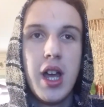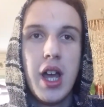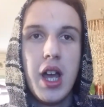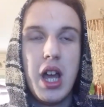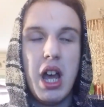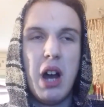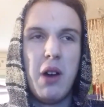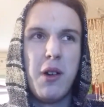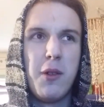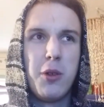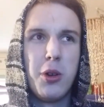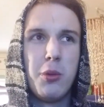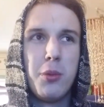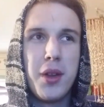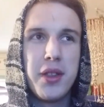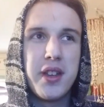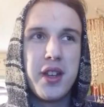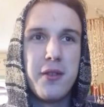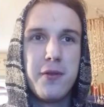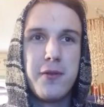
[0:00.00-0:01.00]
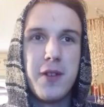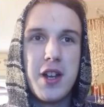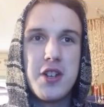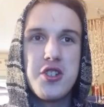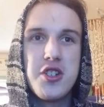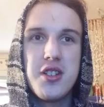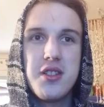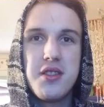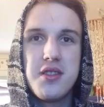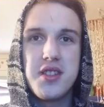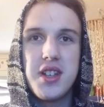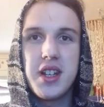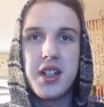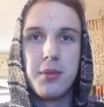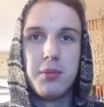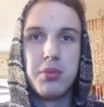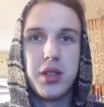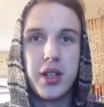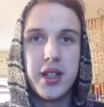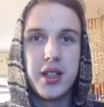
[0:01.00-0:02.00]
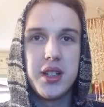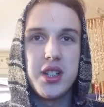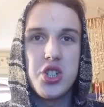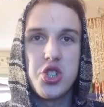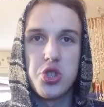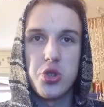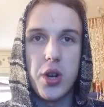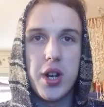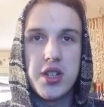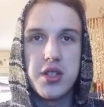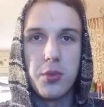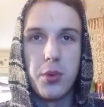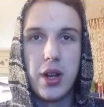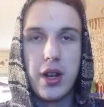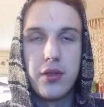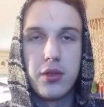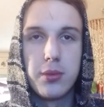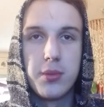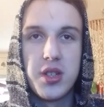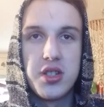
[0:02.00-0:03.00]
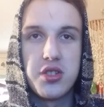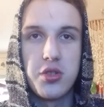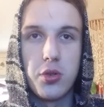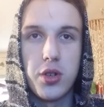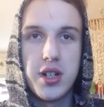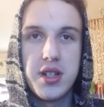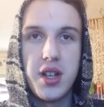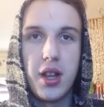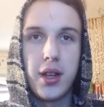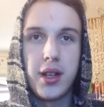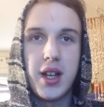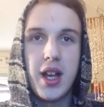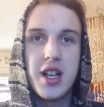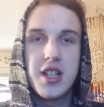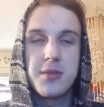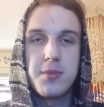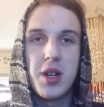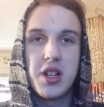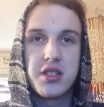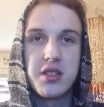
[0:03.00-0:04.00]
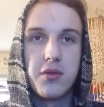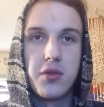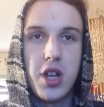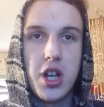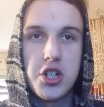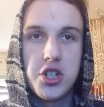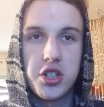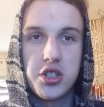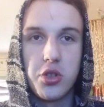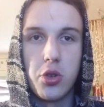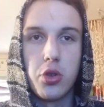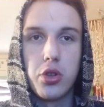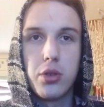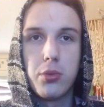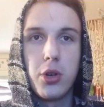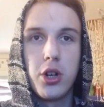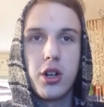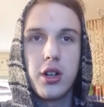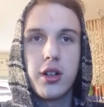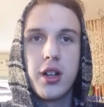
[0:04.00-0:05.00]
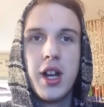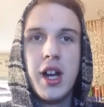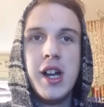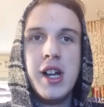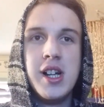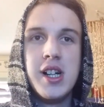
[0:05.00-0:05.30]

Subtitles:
However, with Confessions, it completely strays away from the storytelling aspects of Logic's older work,